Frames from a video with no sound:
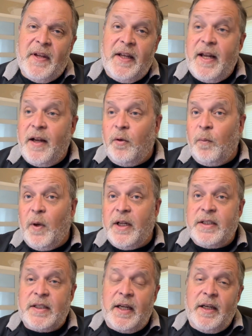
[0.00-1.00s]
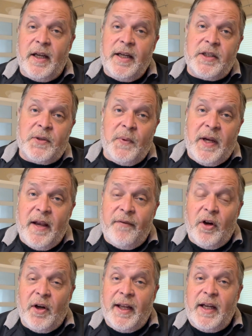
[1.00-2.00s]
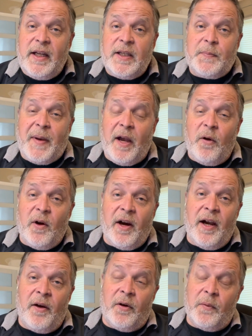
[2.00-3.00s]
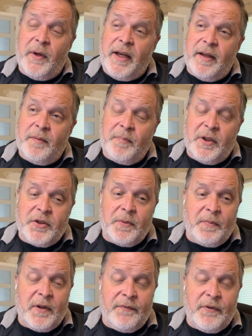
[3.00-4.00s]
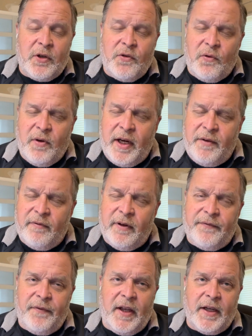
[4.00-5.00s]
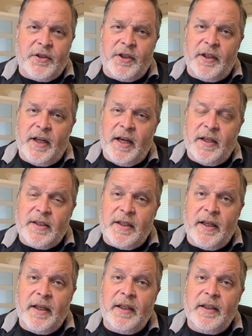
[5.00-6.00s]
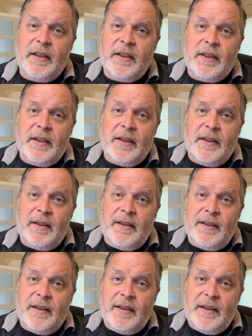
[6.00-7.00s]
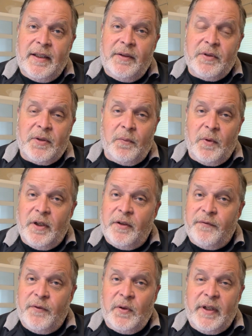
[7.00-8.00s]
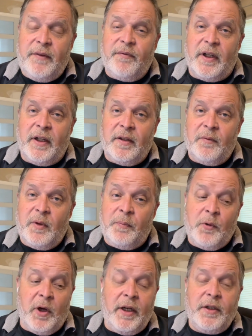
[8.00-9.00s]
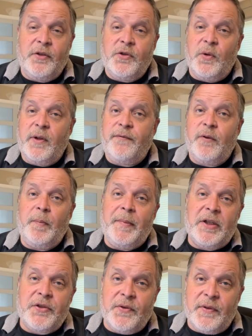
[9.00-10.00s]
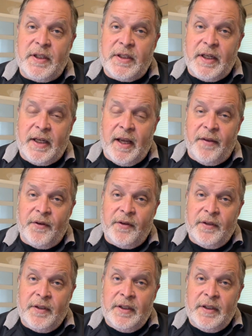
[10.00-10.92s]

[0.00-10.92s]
And then on Wednesday nights, we have Our Lady's Power Hour. We had Bishop give a great reflection last night. It was a wonderful evening. We prayed the joyful mysteries together.